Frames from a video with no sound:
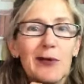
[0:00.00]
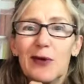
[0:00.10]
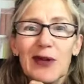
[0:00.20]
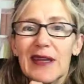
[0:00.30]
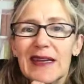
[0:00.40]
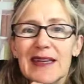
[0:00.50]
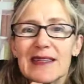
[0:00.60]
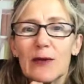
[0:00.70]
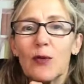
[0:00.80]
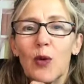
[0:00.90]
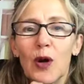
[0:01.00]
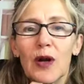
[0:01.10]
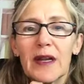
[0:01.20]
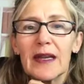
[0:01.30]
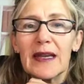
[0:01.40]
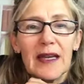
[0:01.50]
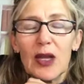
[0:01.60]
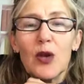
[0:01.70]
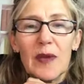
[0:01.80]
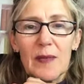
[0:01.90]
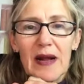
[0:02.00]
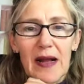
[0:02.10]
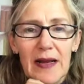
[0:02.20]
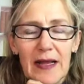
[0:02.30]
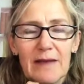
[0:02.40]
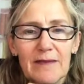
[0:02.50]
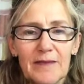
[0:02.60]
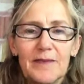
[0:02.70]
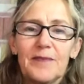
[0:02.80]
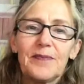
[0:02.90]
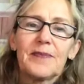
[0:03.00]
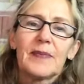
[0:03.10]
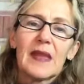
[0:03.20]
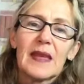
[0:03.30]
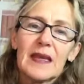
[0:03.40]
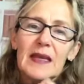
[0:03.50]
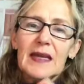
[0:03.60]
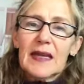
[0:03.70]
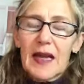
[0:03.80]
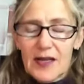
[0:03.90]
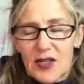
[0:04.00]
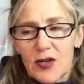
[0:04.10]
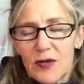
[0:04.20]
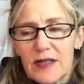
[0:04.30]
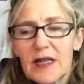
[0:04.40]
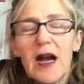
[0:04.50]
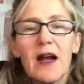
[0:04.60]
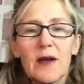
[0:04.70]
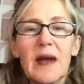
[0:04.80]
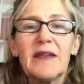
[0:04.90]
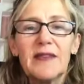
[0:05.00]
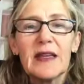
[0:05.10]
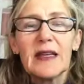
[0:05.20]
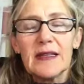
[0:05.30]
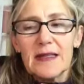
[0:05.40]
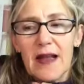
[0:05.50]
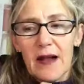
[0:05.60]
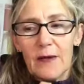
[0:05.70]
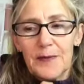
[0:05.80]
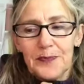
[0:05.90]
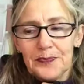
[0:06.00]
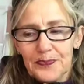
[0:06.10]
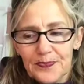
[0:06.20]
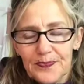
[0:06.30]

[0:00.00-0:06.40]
That really doesn't work in a human body. I choose to honor my feelings now.